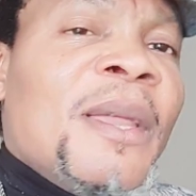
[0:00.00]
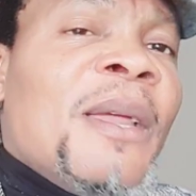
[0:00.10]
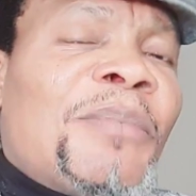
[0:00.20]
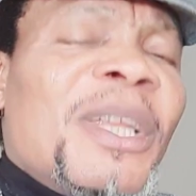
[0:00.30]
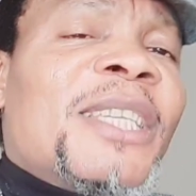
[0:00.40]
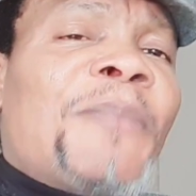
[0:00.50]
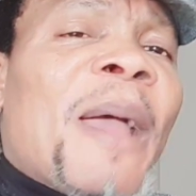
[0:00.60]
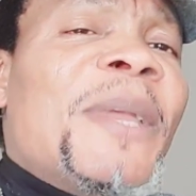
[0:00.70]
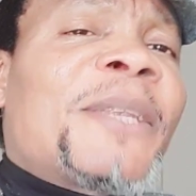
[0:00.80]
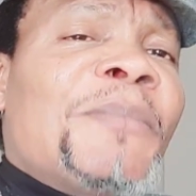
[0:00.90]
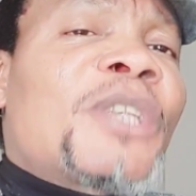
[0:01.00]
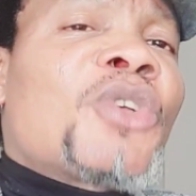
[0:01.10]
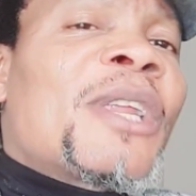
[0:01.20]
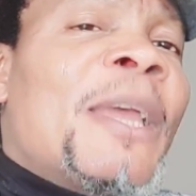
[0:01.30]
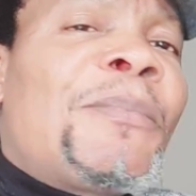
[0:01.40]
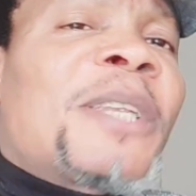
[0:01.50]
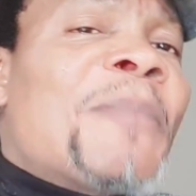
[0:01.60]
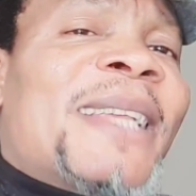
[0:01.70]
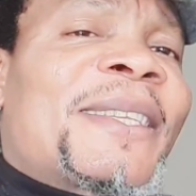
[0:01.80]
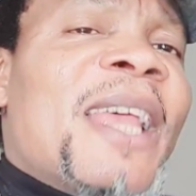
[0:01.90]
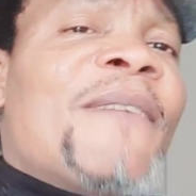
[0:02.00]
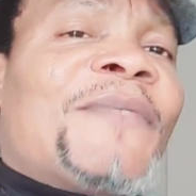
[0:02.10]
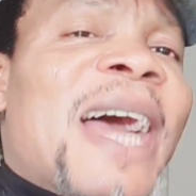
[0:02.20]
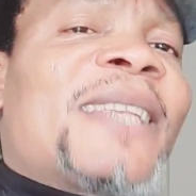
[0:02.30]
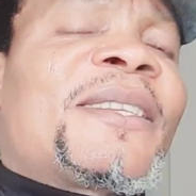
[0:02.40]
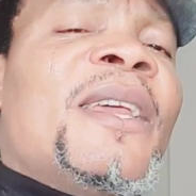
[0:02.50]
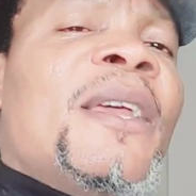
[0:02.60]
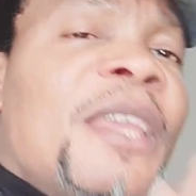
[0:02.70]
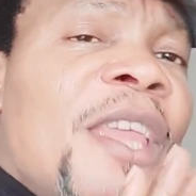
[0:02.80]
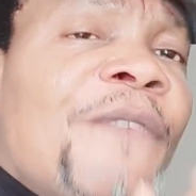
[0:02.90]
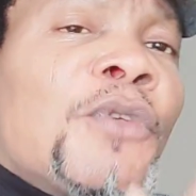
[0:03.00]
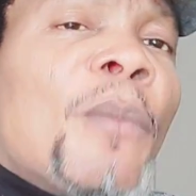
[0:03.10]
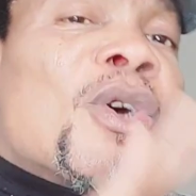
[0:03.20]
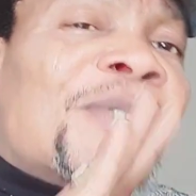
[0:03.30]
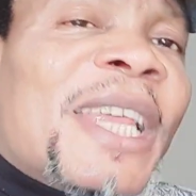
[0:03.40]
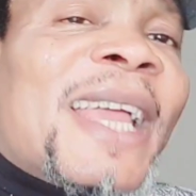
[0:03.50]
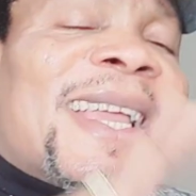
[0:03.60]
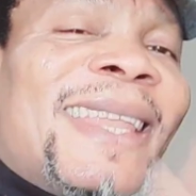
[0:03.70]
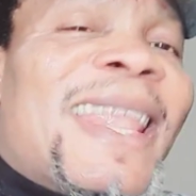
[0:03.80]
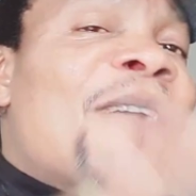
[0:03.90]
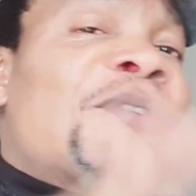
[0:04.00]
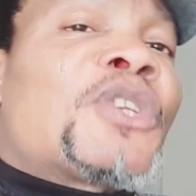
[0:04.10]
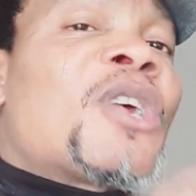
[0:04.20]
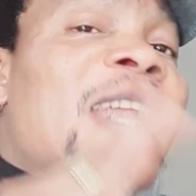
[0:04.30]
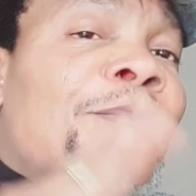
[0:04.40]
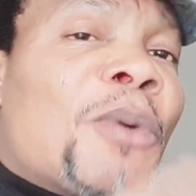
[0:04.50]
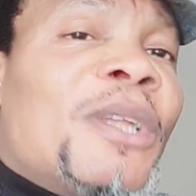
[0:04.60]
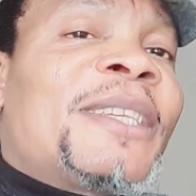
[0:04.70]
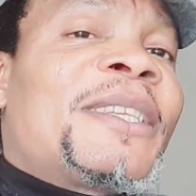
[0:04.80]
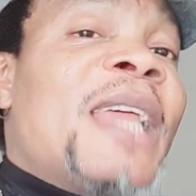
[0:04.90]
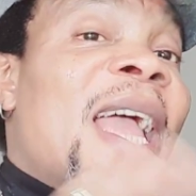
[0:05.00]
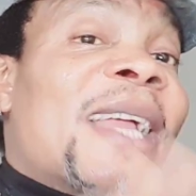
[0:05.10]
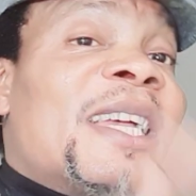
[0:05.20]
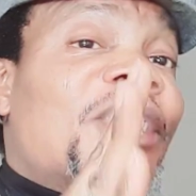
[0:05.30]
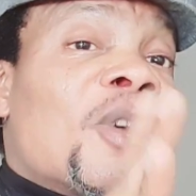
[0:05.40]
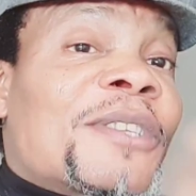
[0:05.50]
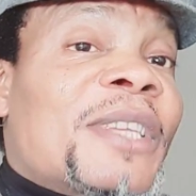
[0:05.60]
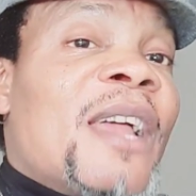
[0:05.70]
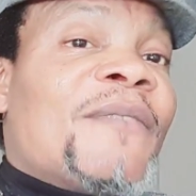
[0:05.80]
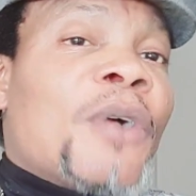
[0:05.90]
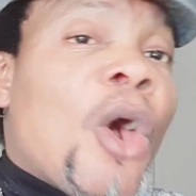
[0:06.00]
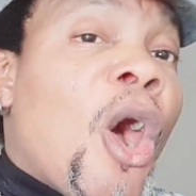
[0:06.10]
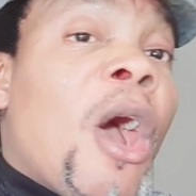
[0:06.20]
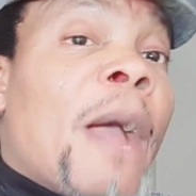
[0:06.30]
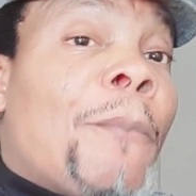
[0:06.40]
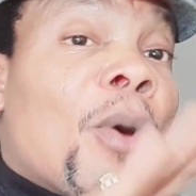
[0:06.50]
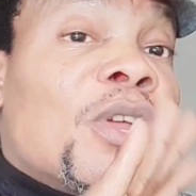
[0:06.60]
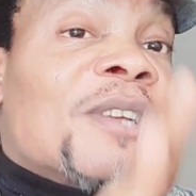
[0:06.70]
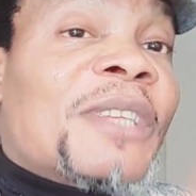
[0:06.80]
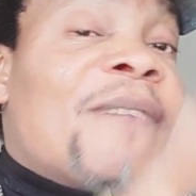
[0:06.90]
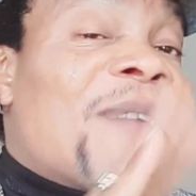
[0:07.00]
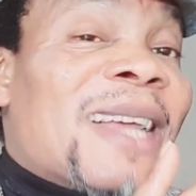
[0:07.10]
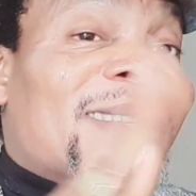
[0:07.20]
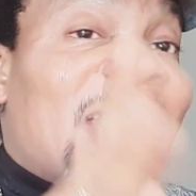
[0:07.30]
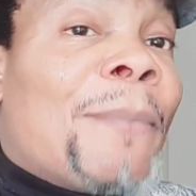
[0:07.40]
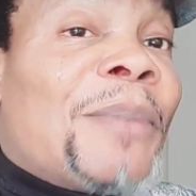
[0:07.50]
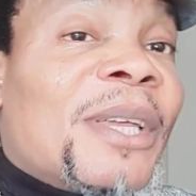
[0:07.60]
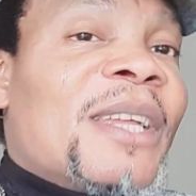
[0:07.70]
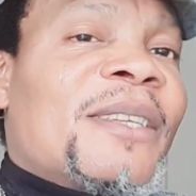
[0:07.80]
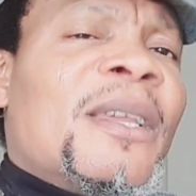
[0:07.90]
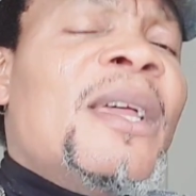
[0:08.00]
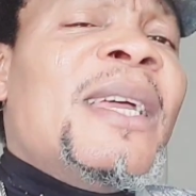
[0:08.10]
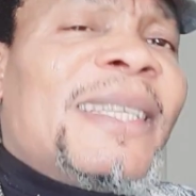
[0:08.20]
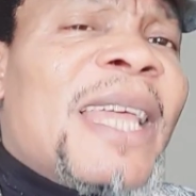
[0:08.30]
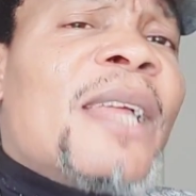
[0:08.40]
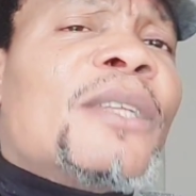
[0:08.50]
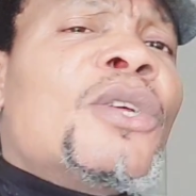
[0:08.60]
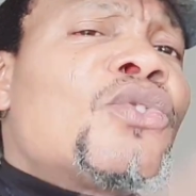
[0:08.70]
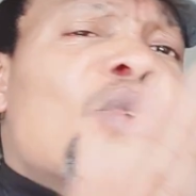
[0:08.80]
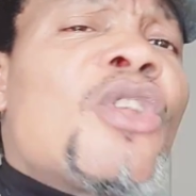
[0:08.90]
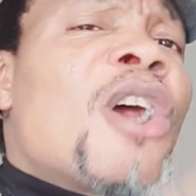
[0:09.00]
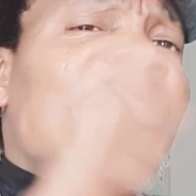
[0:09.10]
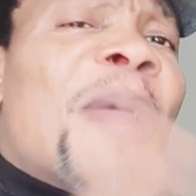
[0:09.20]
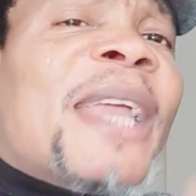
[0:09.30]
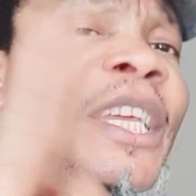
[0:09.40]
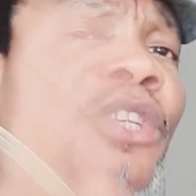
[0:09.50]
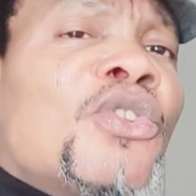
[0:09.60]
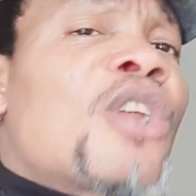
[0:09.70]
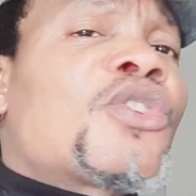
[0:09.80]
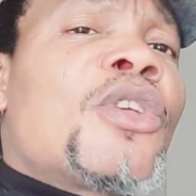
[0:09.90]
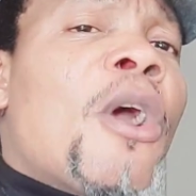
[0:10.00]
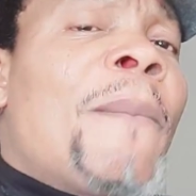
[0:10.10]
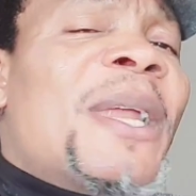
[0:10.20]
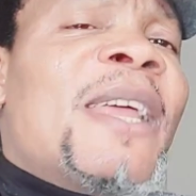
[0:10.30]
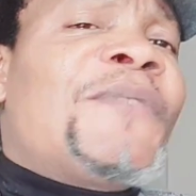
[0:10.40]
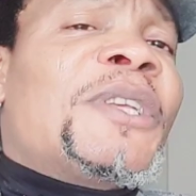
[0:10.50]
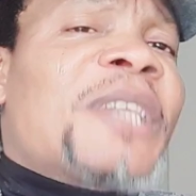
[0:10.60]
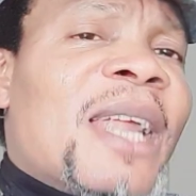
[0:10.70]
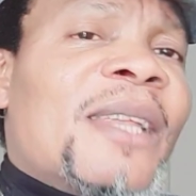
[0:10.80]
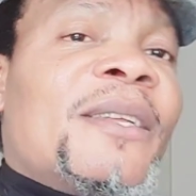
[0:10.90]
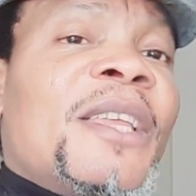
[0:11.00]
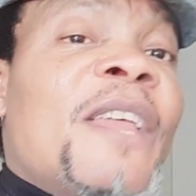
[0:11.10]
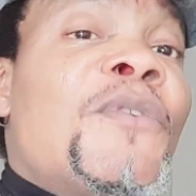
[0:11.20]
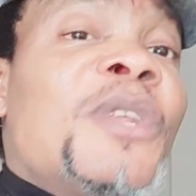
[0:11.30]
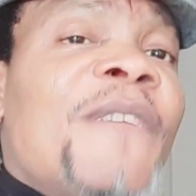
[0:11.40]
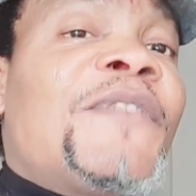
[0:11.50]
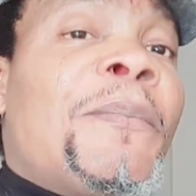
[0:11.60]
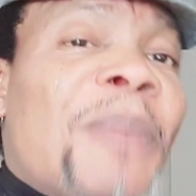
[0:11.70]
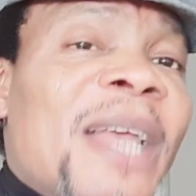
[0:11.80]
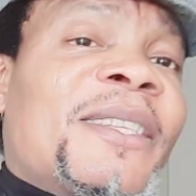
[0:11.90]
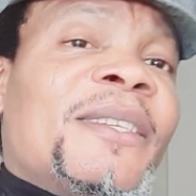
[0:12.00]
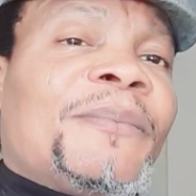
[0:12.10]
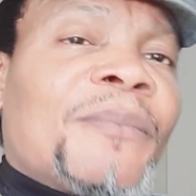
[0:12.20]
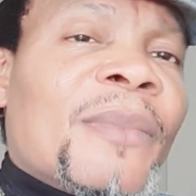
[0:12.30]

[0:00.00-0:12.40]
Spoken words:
Please permit me to repeat myself that if you must take a life insurance policy against yourself or upon yourself as their parent, then do not make it known to your beneficiary, even if the person